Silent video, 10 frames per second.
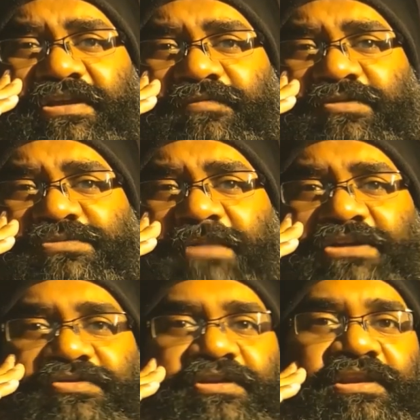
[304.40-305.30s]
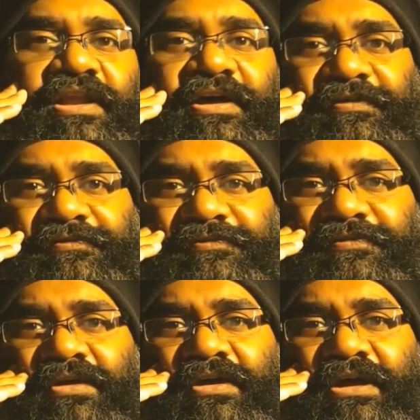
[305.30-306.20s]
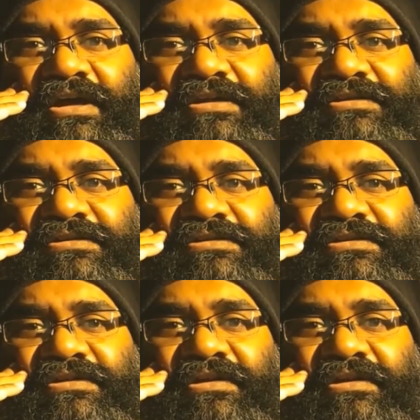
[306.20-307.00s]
which matter in life, and